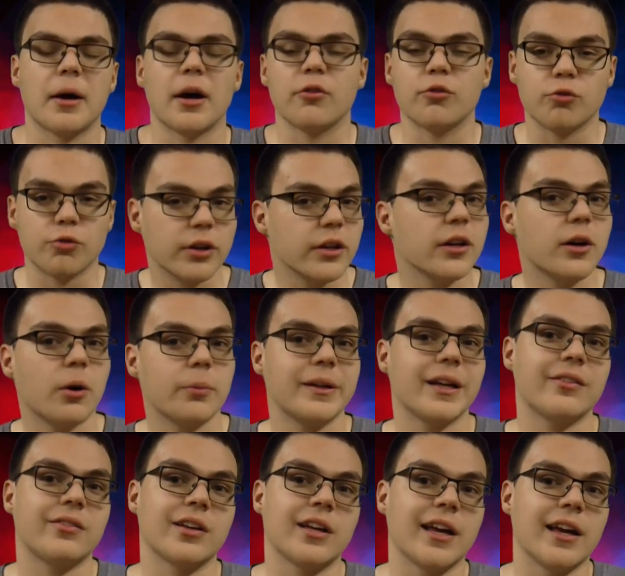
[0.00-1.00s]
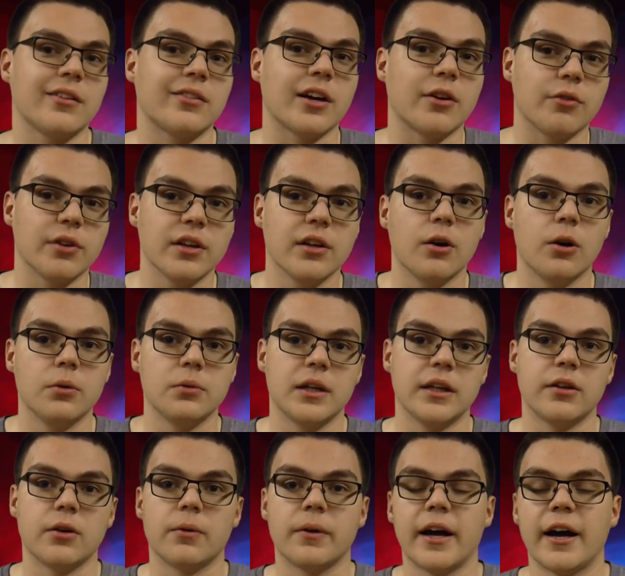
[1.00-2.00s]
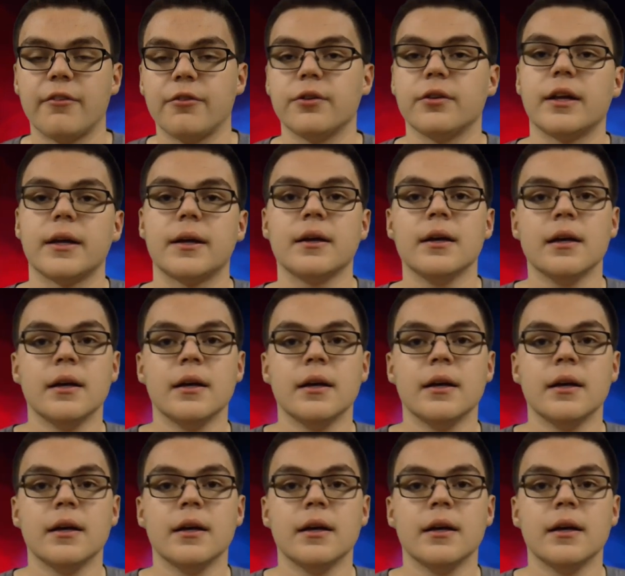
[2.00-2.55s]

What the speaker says: I really hope that's the case. I really hope they don't have her like